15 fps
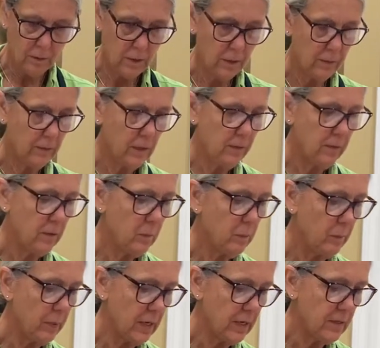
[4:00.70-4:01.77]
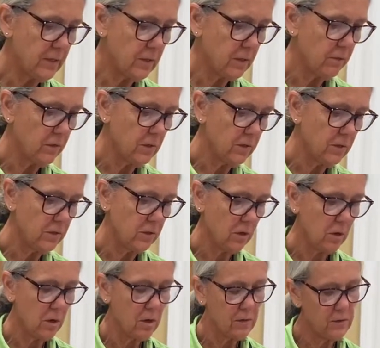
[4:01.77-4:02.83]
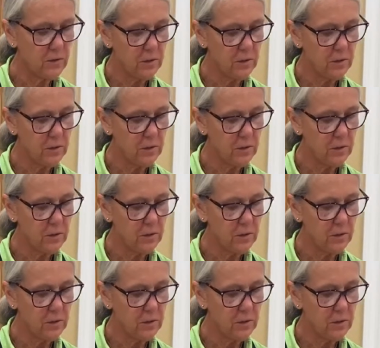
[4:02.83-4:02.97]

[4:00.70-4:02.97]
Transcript: And then the base of this sauce